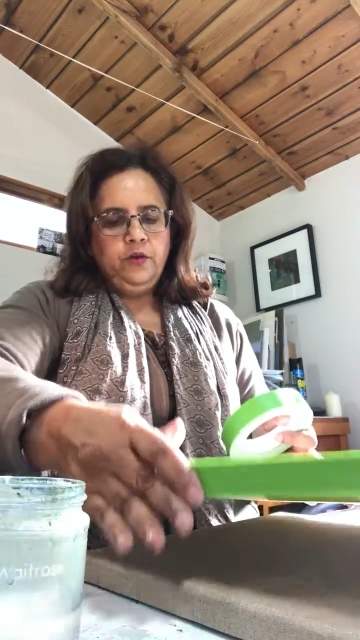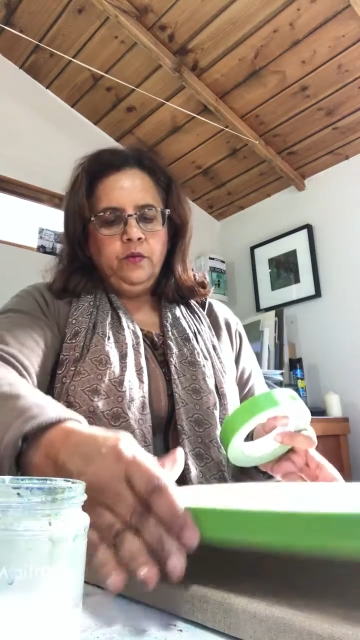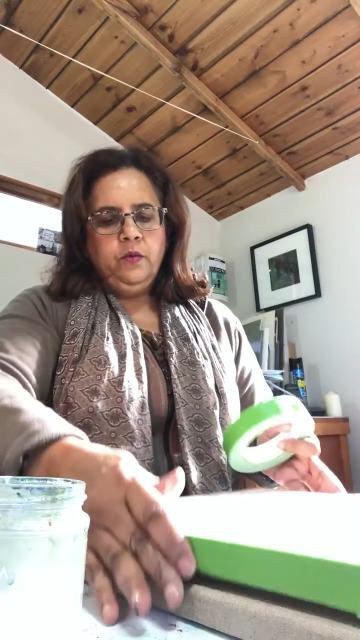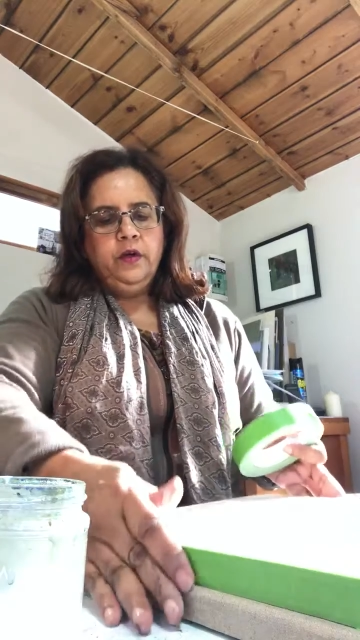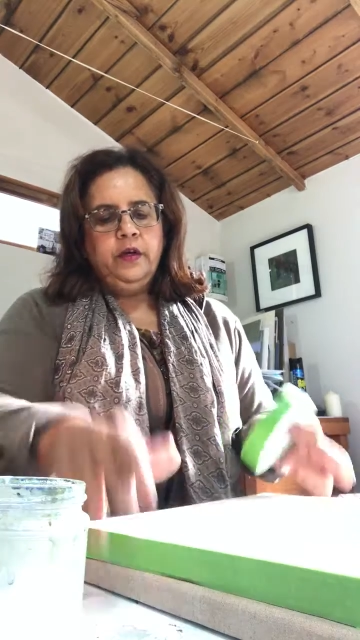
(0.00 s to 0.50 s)

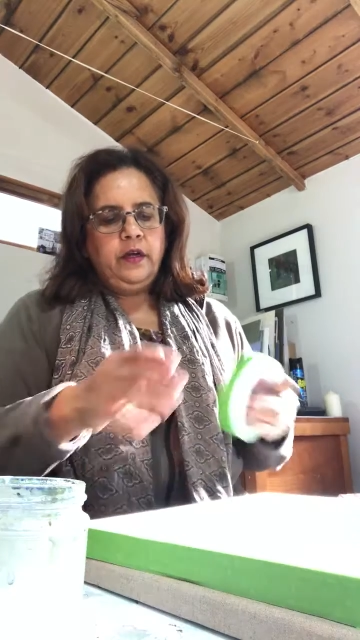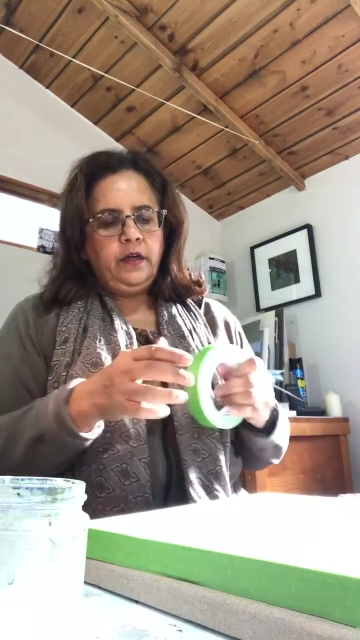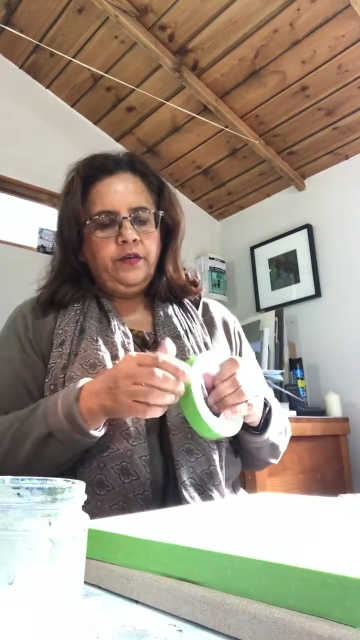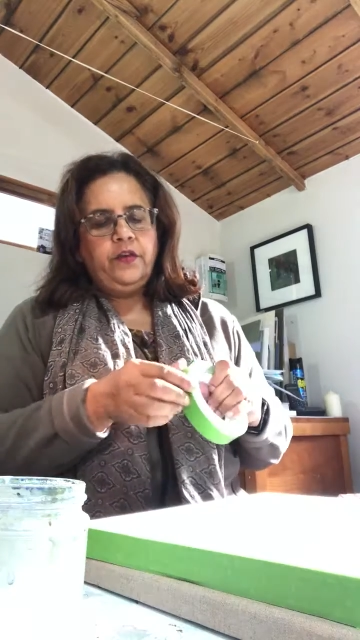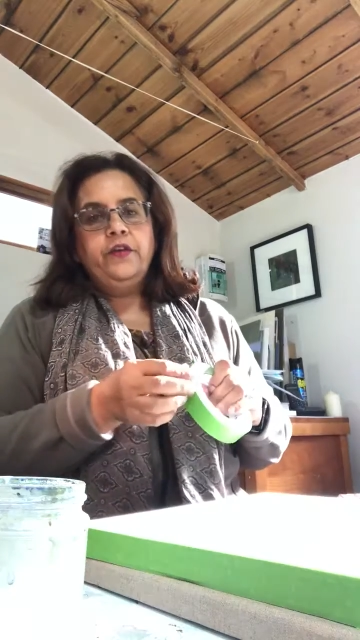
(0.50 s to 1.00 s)
your work,
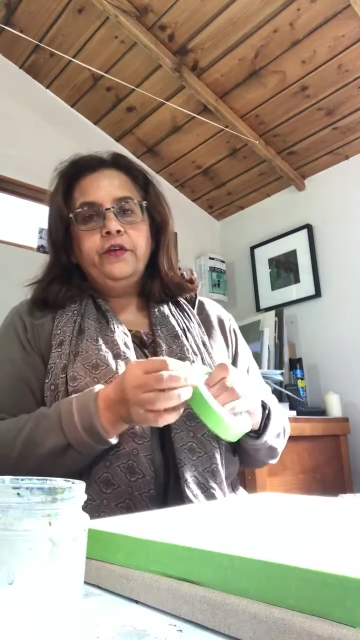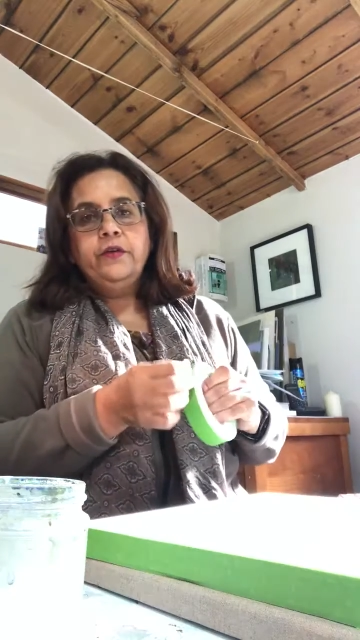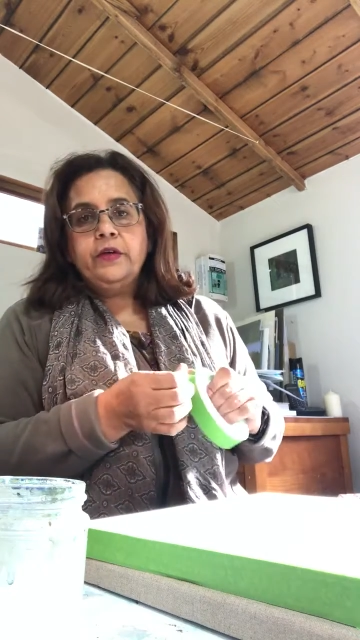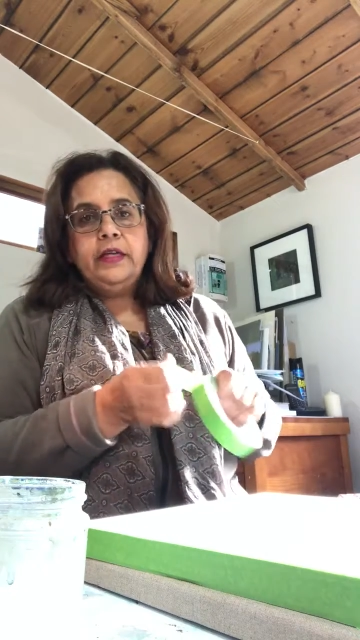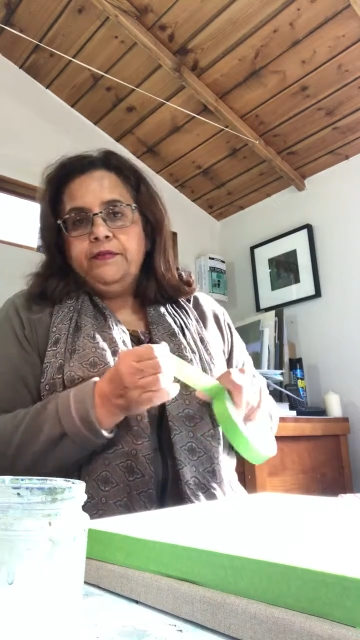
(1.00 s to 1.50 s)
so
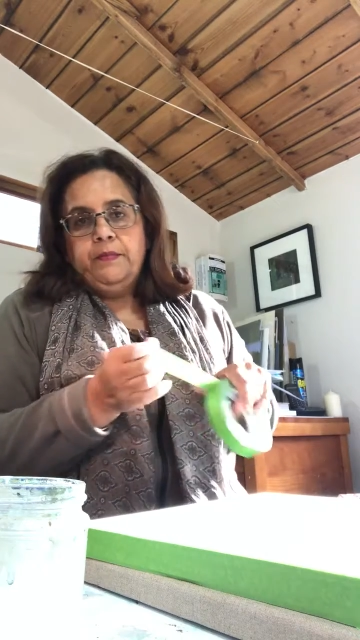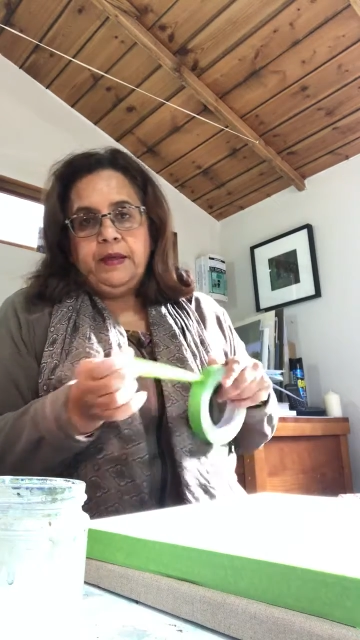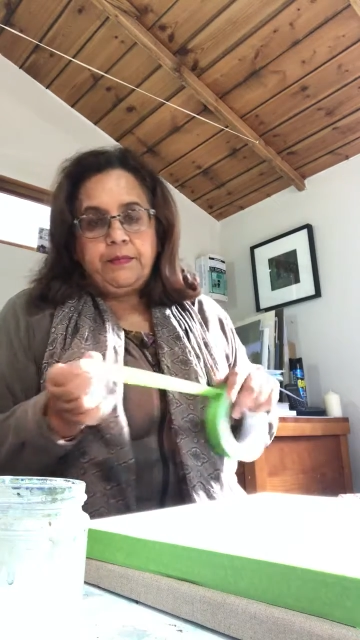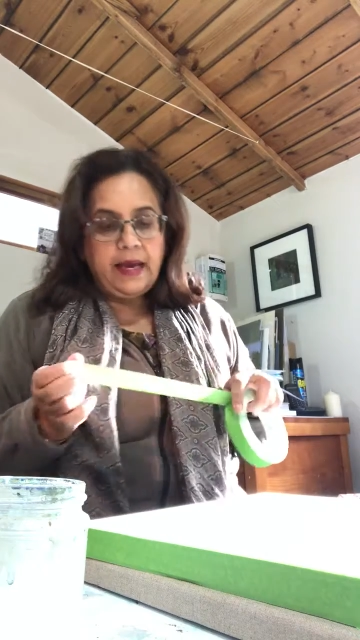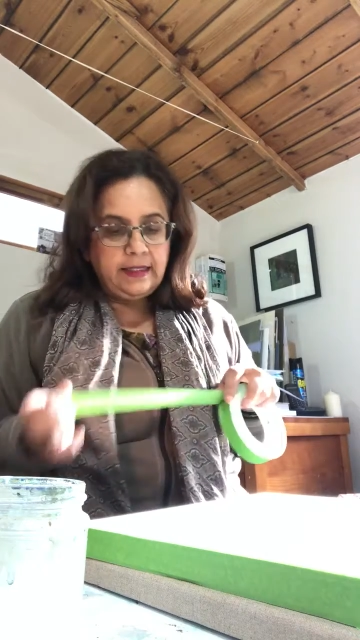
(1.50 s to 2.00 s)
you can even
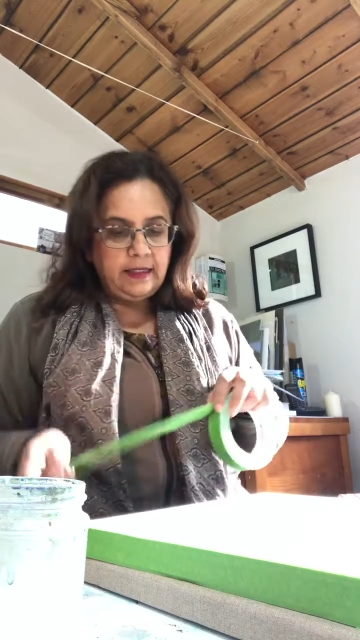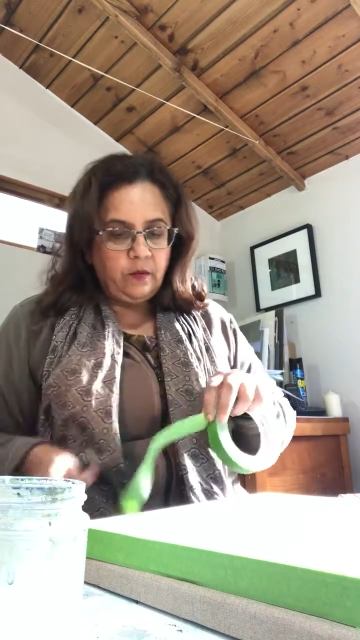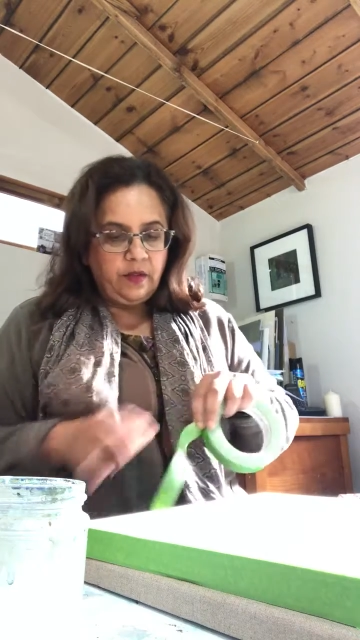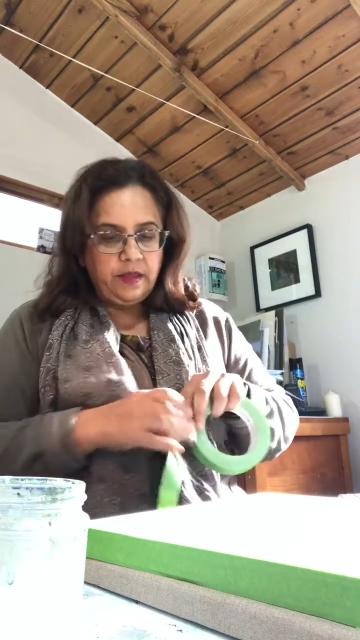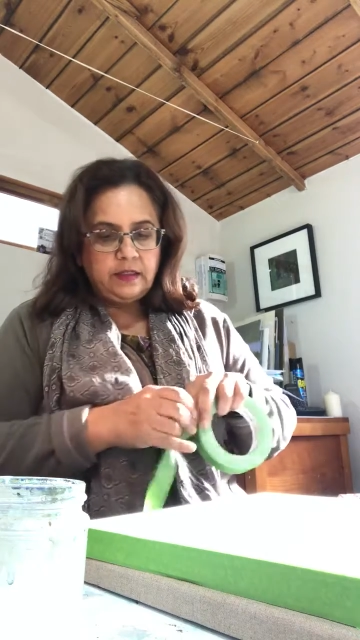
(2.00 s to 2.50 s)
be
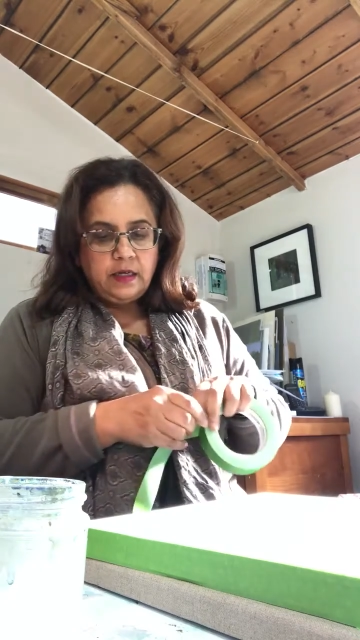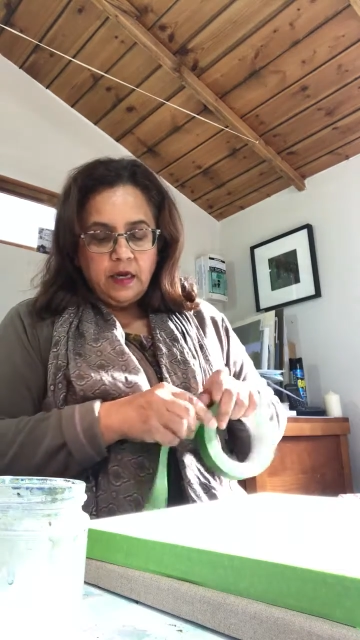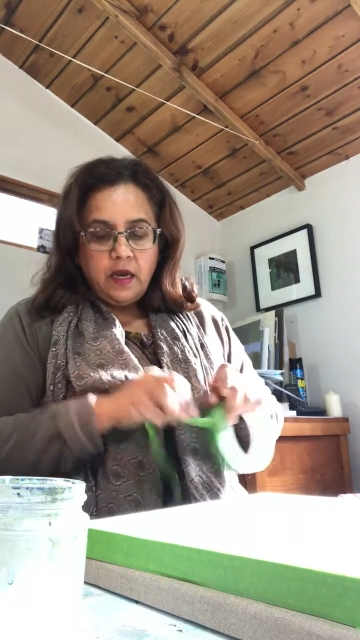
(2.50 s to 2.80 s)
painting with it,